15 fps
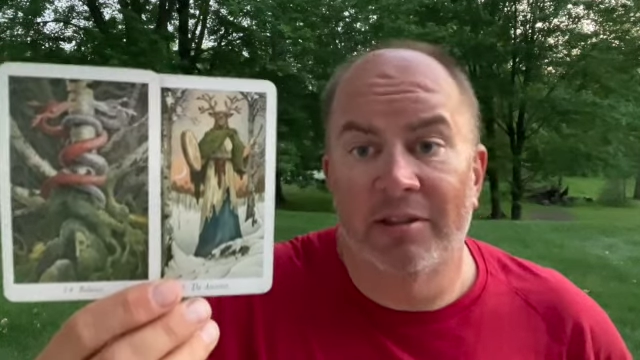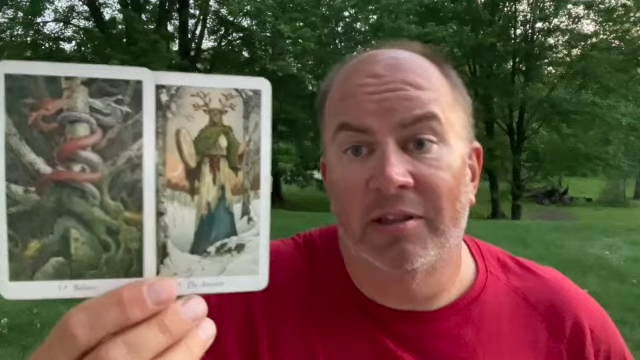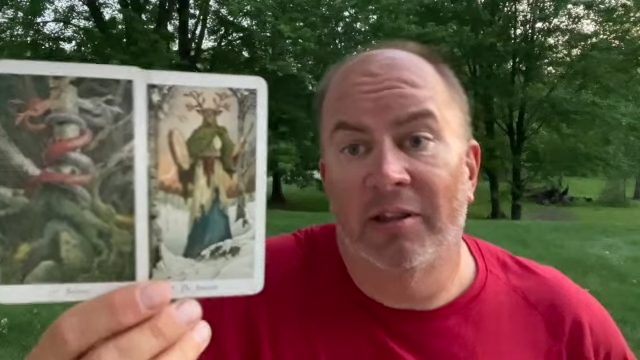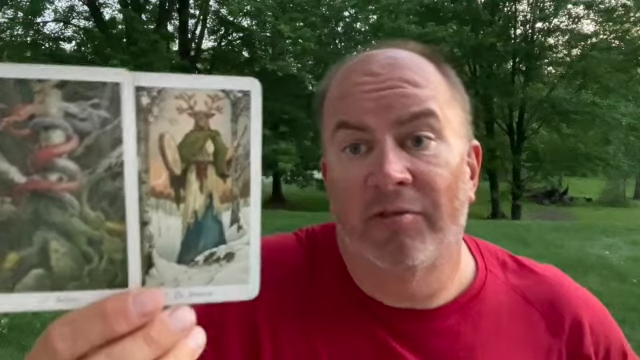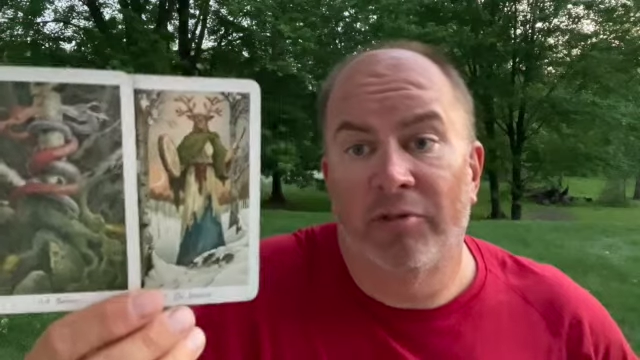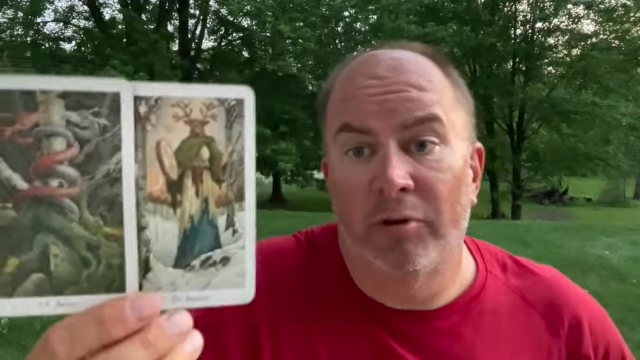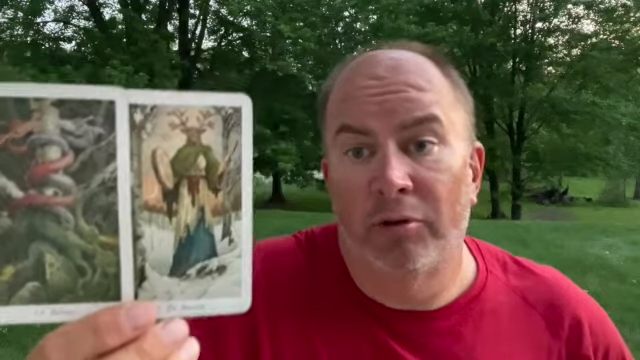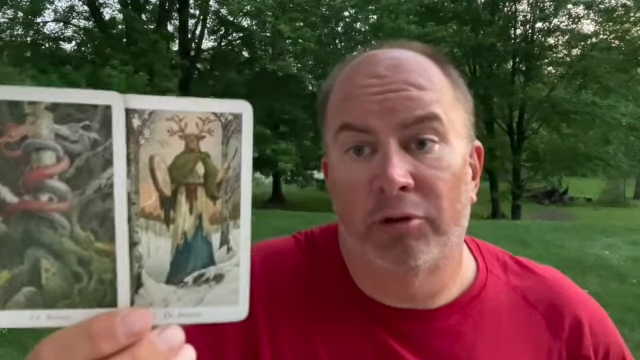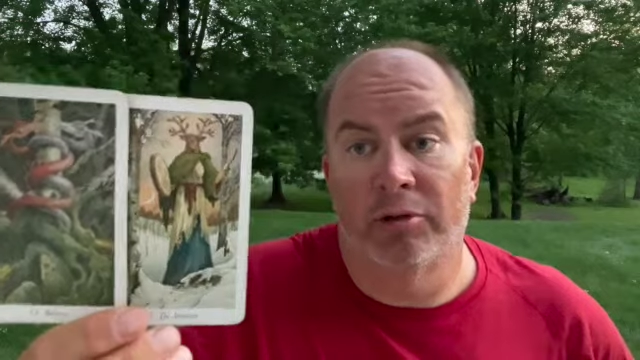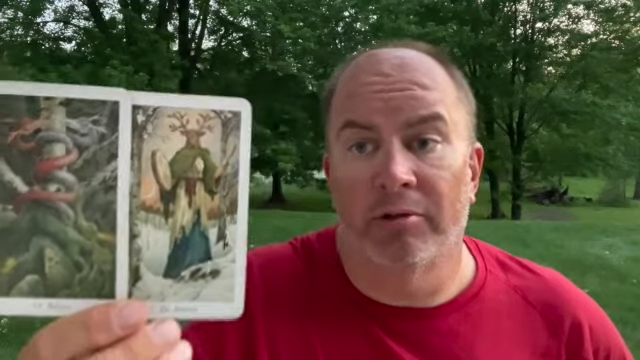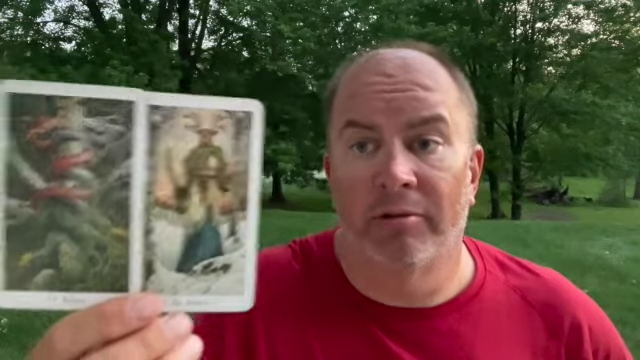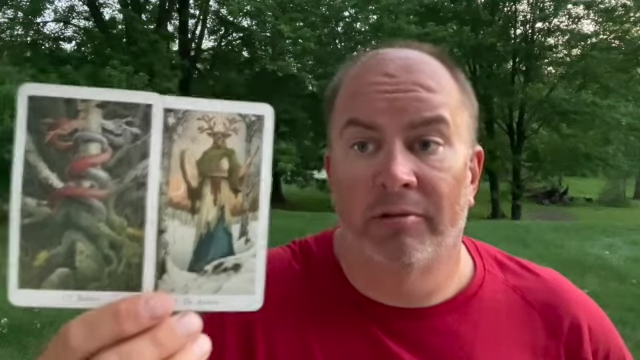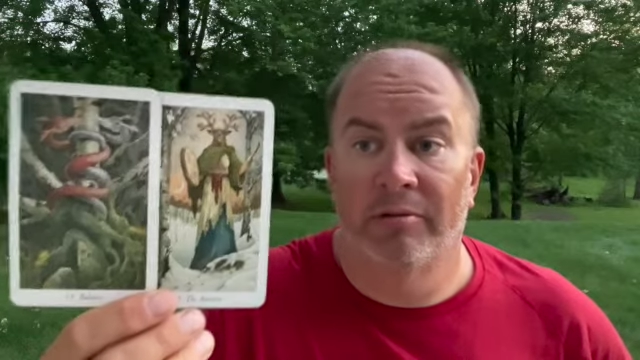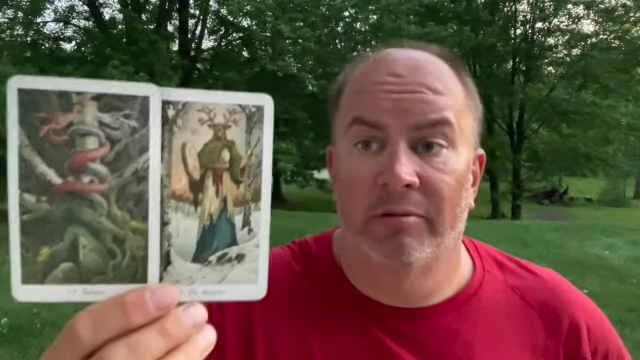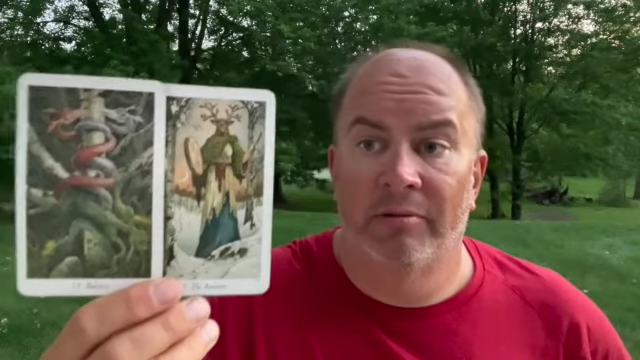and the future.
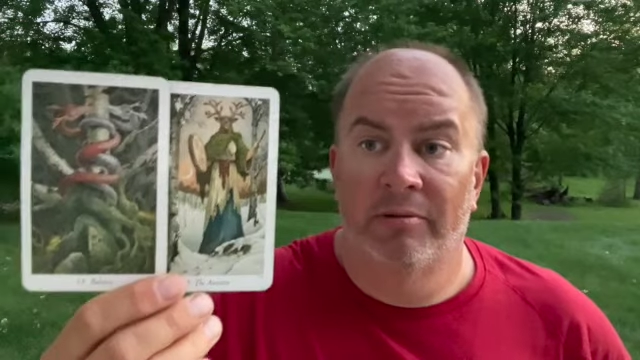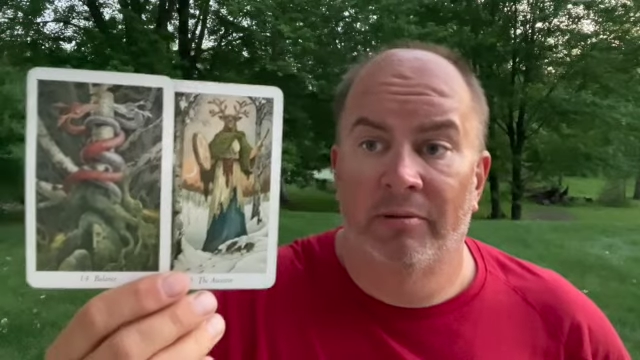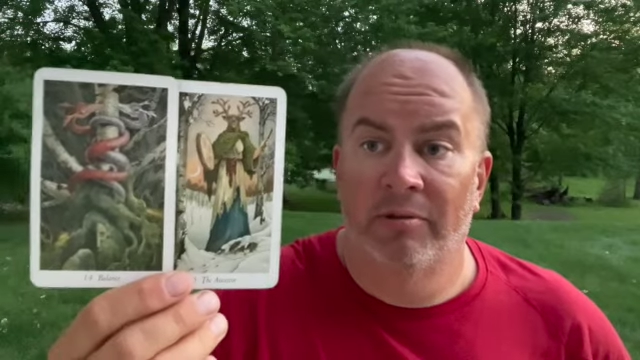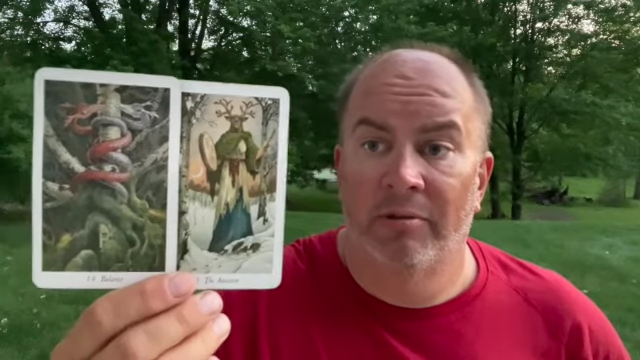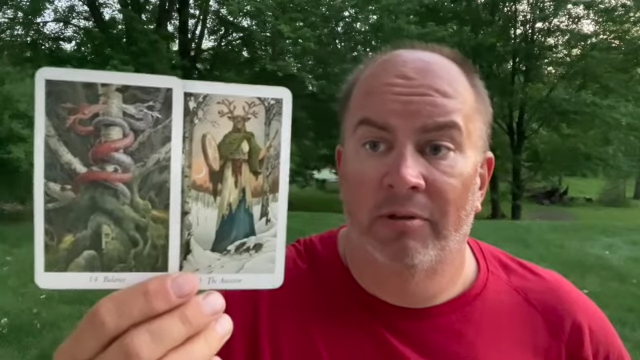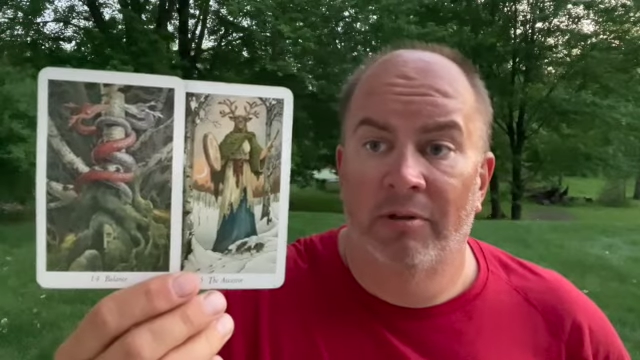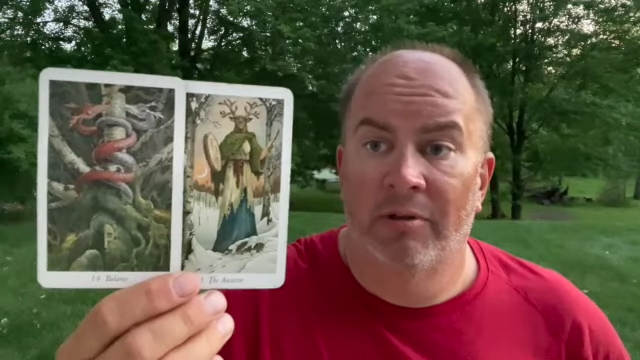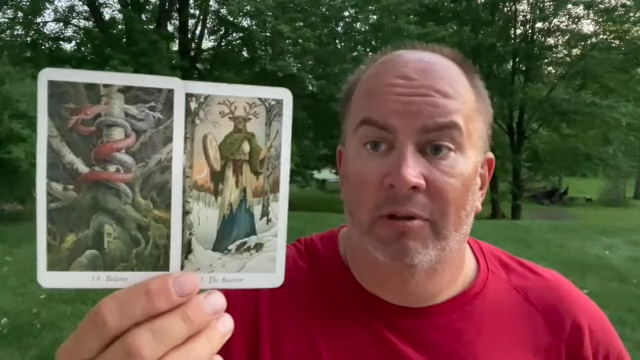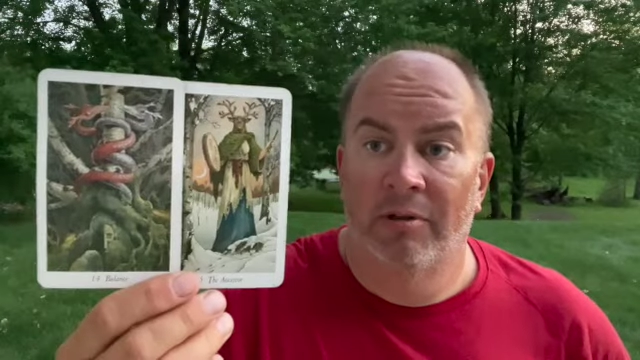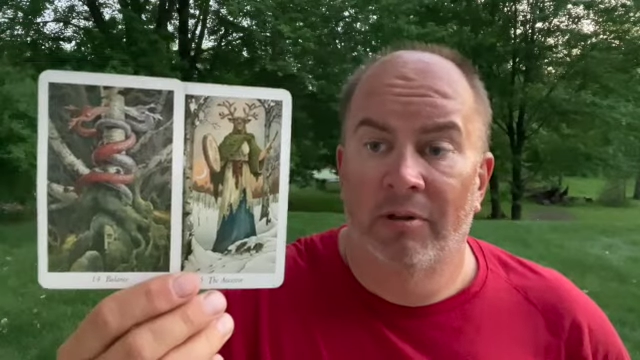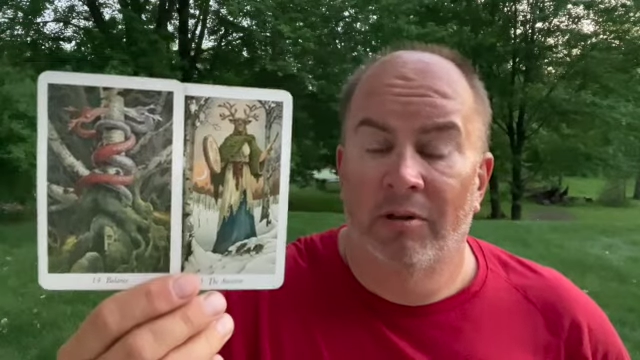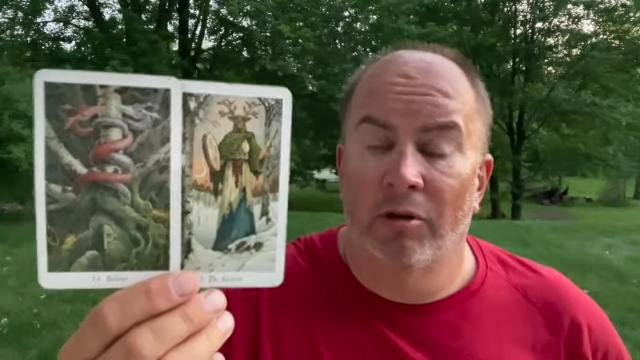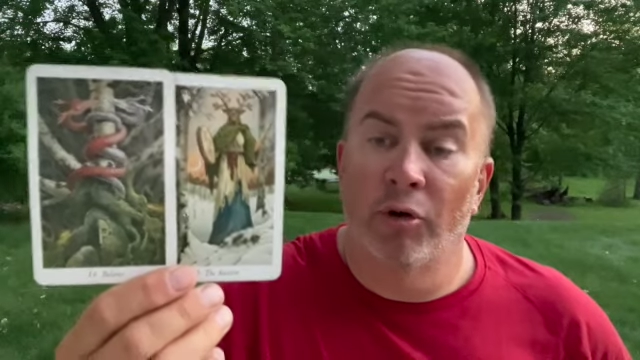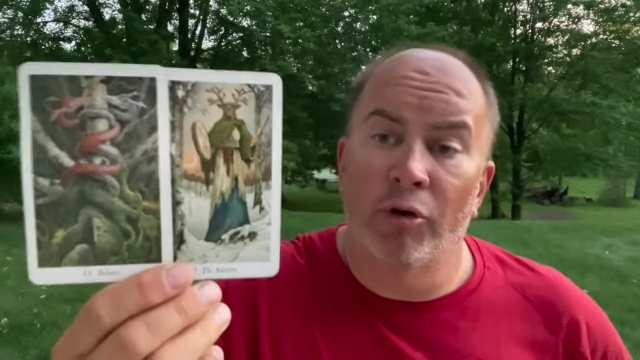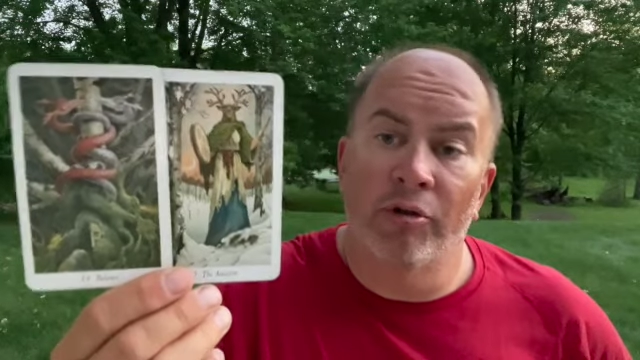
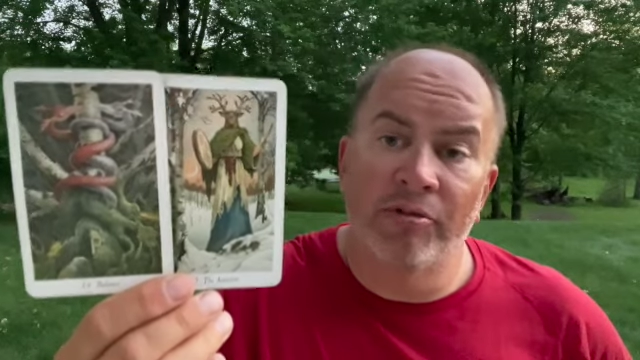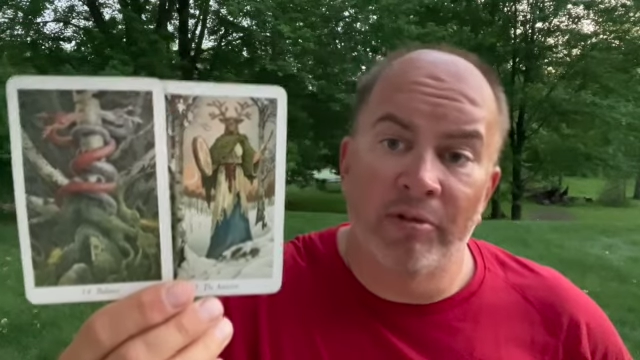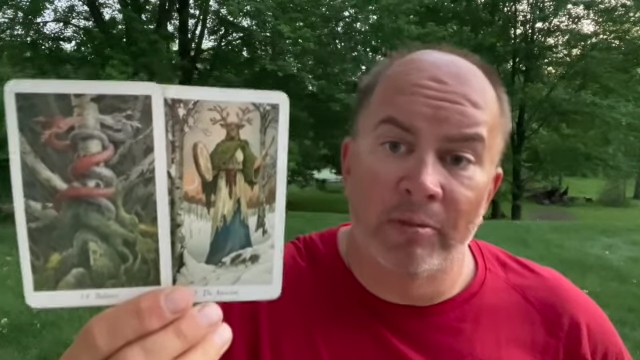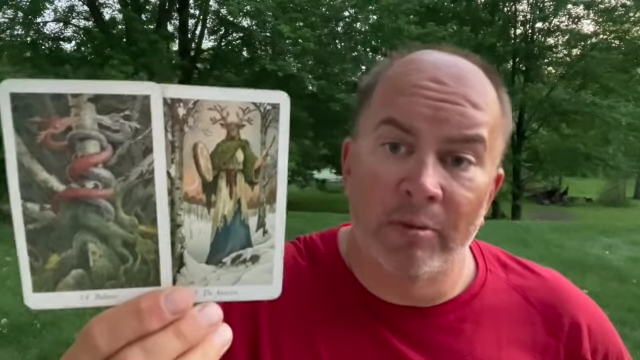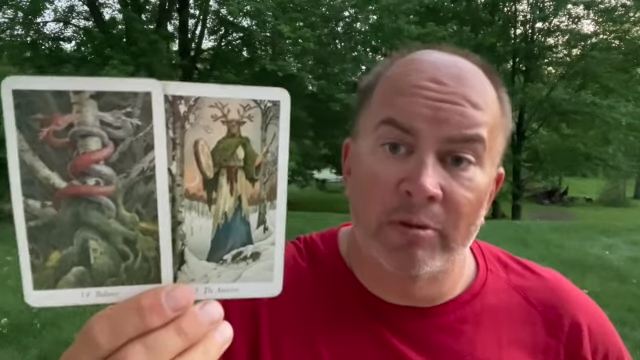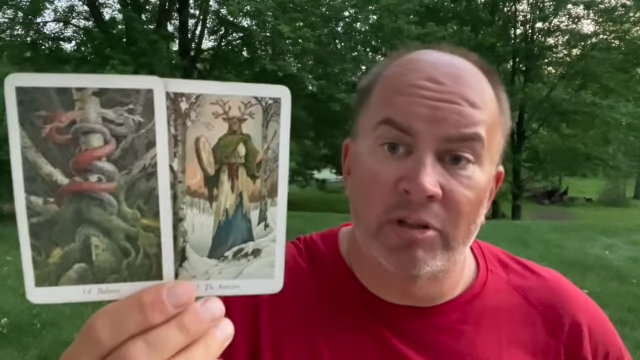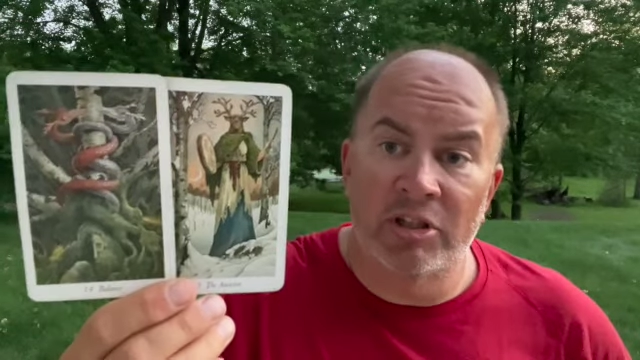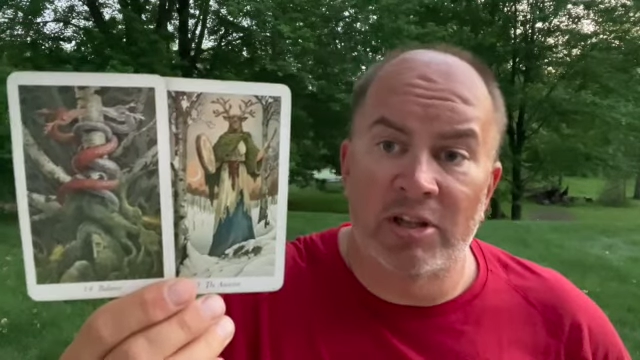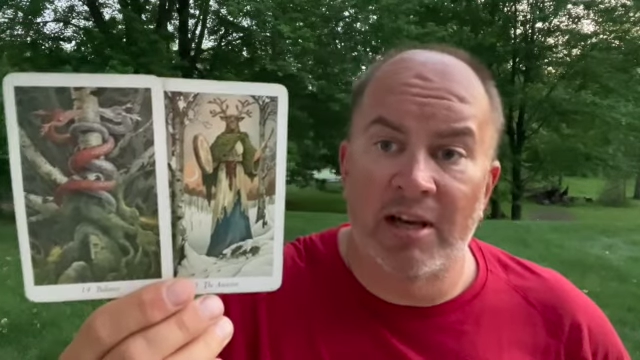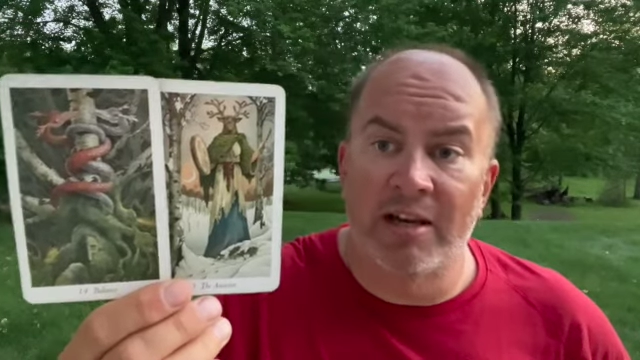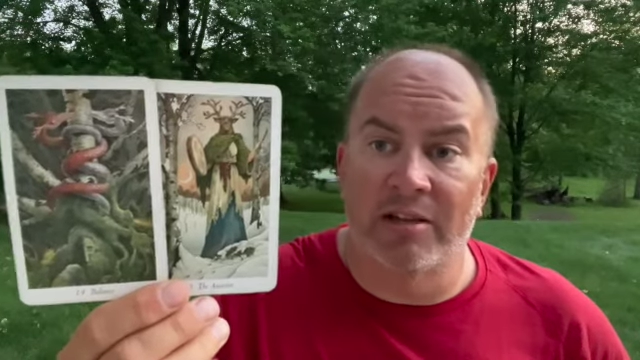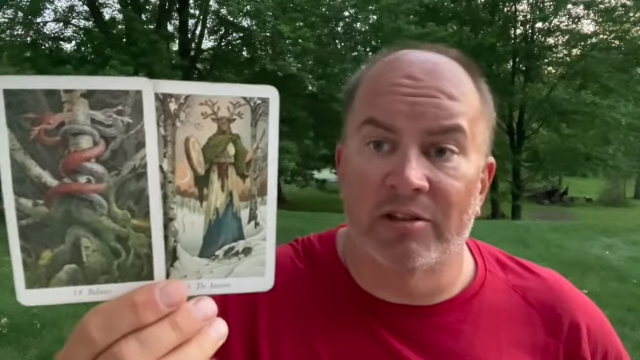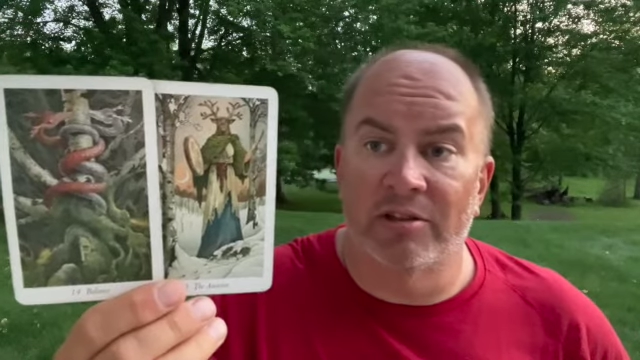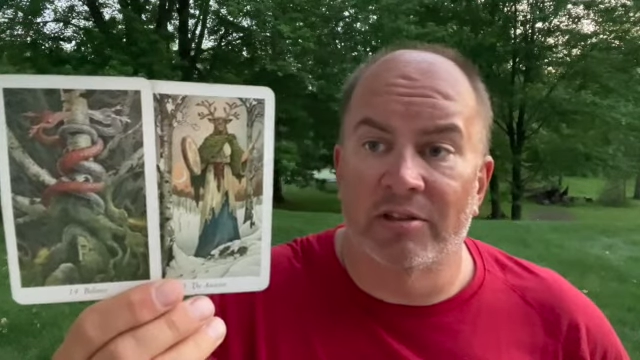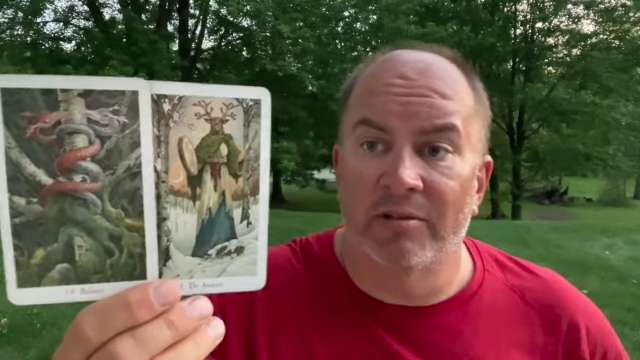Learn from the
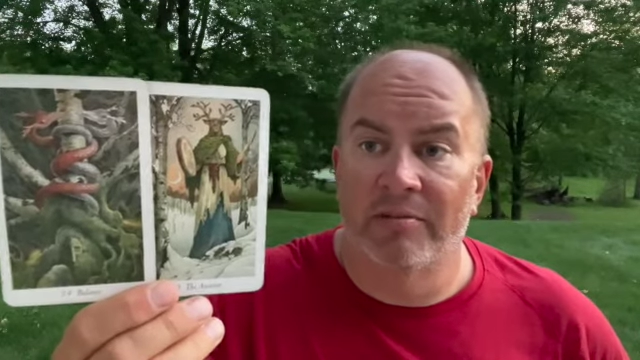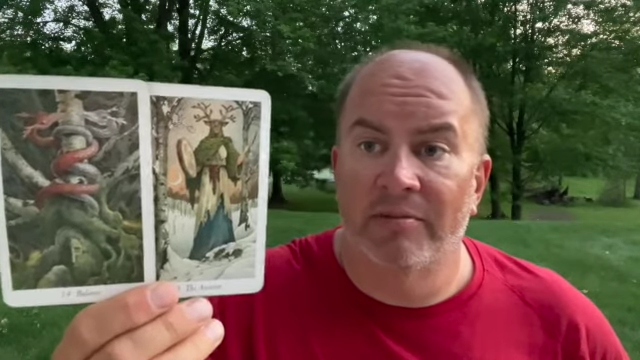mistakes.